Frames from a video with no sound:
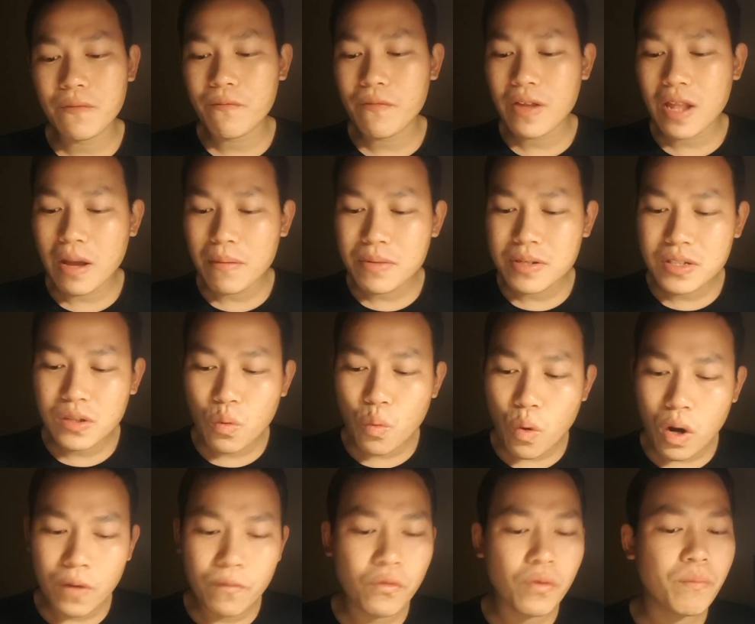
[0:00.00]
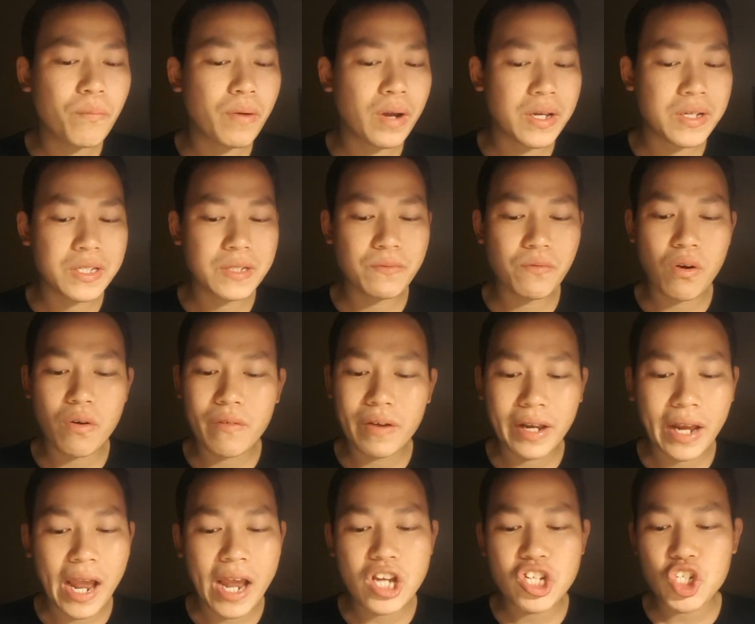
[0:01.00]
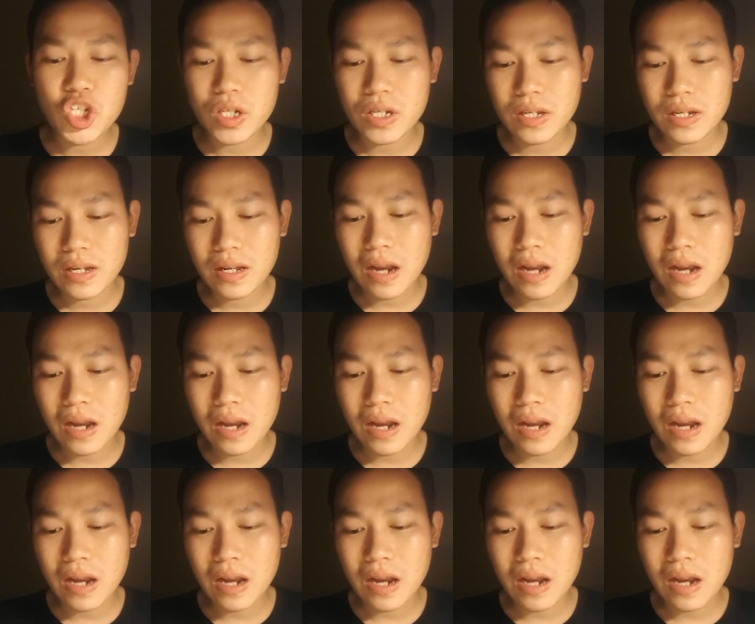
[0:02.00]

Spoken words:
Vietnam is a wonderful place for vacation.